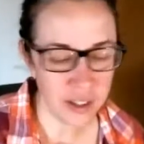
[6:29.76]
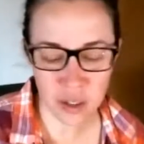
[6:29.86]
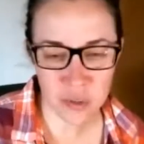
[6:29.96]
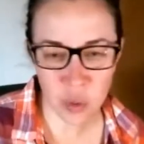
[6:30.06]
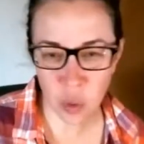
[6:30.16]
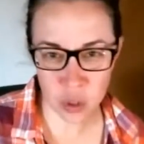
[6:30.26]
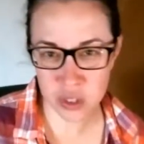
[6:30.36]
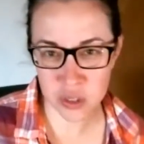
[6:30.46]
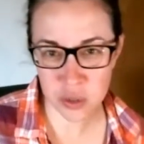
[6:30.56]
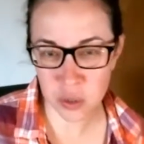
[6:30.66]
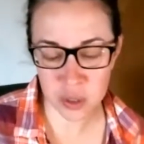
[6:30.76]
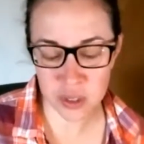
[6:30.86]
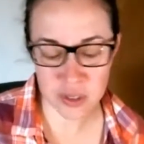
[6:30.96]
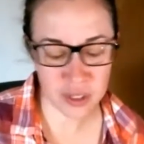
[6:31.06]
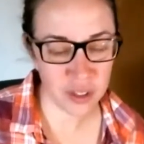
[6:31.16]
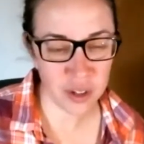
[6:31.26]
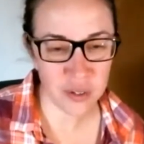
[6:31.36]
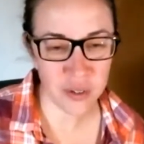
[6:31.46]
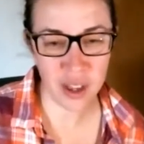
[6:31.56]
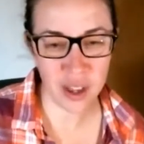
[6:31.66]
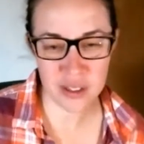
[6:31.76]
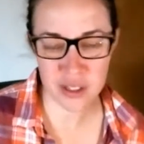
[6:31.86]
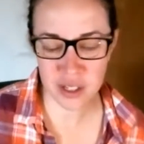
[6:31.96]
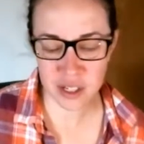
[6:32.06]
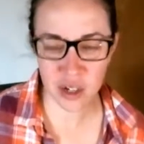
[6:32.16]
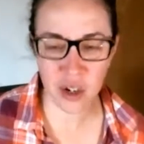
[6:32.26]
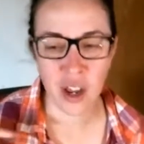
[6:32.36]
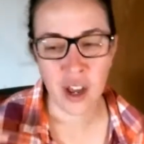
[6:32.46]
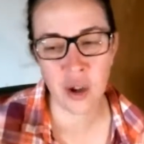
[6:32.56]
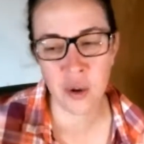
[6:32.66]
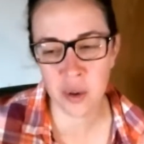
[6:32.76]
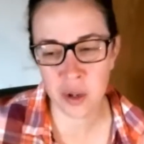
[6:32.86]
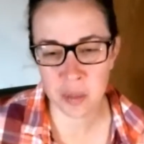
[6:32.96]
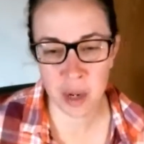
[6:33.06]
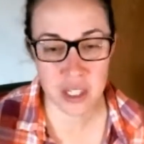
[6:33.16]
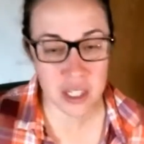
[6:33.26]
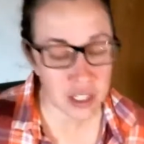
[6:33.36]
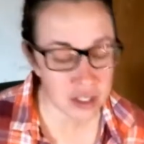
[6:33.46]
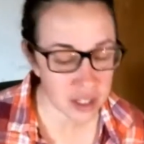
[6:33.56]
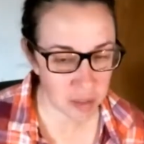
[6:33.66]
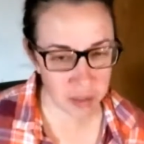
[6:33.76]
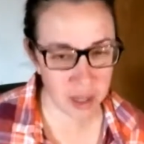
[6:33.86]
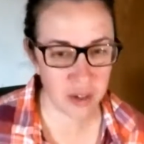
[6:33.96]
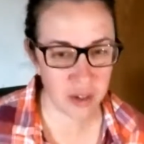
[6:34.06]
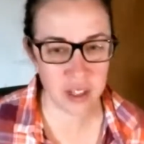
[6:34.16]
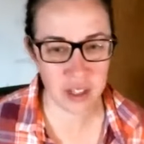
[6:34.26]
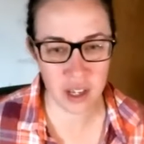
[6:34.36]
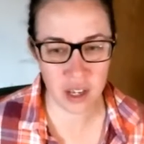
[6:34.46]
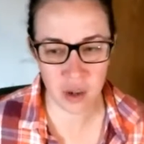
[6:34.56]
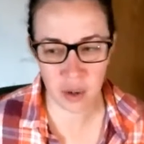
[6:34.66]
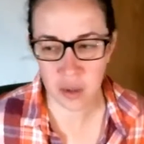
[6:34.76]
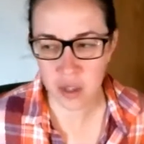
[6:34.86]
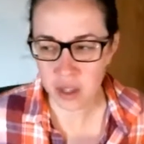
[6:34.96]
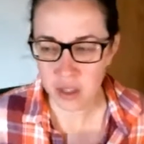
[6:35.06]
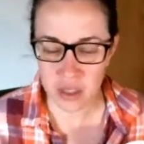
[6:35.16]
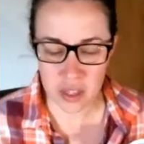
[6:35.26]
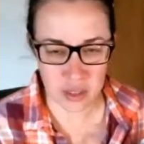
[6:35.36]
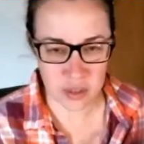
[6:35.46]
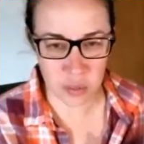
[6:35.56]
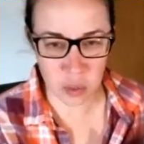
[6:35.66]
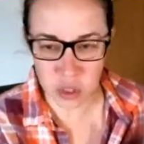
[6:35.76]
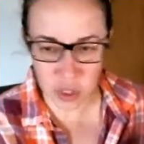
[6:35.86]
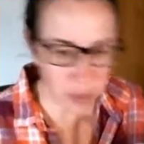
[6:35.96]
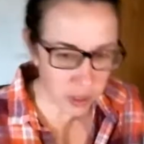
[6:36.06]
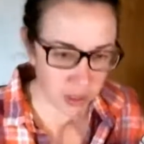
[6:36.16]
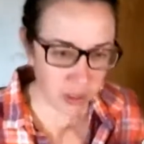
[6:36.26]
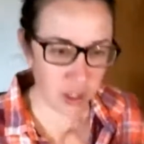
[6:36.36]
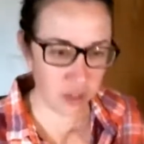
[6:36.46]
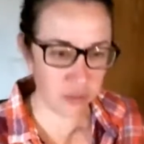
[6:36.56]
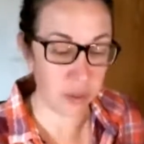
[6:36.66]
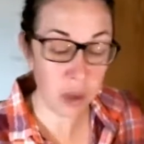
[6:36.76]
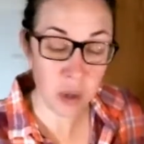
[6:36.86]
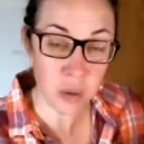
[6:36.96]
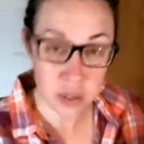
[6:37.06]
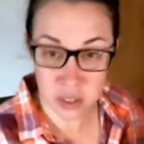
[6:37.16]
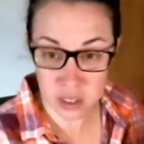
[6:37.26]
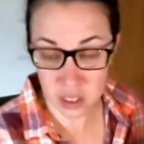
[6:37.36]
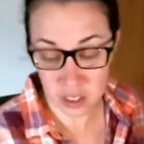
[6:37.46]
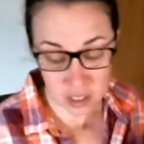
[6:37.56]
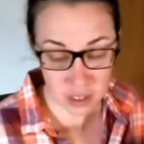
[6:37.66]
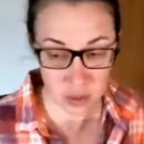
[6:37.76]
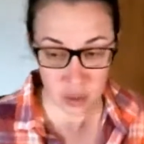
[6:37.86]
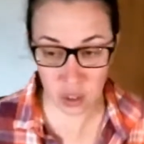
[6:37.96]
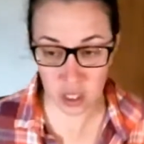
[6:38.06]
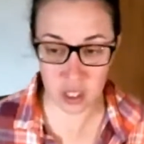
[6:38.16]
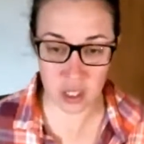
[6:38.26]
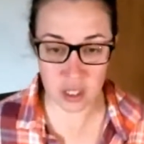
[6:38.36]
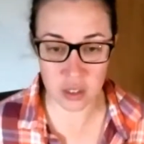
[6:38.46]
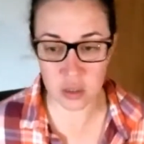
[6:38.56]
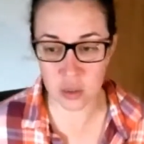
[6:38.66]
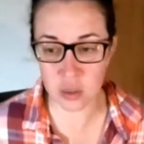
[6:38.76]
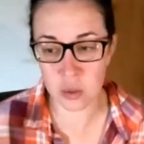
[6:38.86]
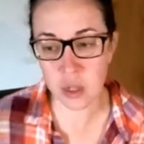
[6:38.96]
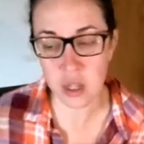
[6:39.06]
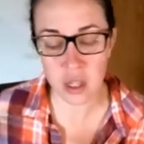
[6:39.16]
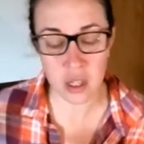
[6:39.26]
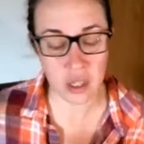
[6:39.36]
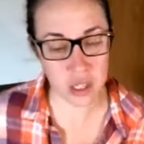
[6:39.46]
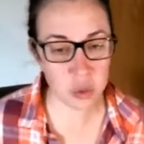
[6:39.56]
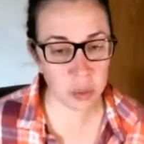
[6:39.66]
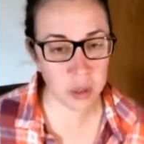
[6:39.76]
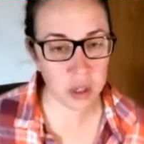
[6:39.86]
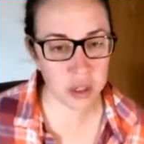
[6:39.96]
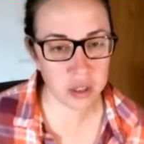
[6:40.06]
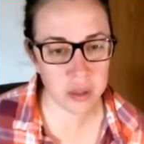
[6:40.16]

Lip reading: love origin stories. I love to hear how ideas came about and how things were shepherded along from, oh, this is an idea, and turning it into an actual product.